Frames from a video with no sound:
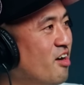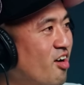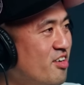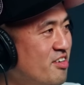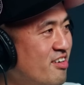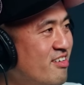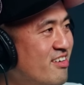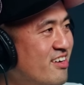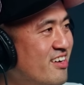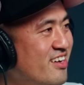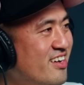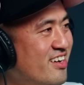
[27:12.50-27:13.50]
Oh, you don't?
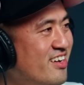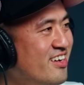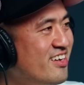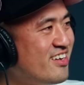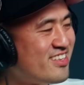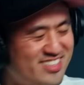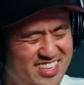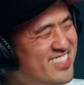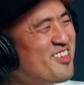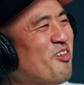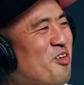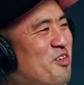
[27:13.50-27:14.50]
When you
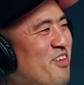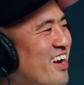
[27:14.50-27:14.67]
don't take his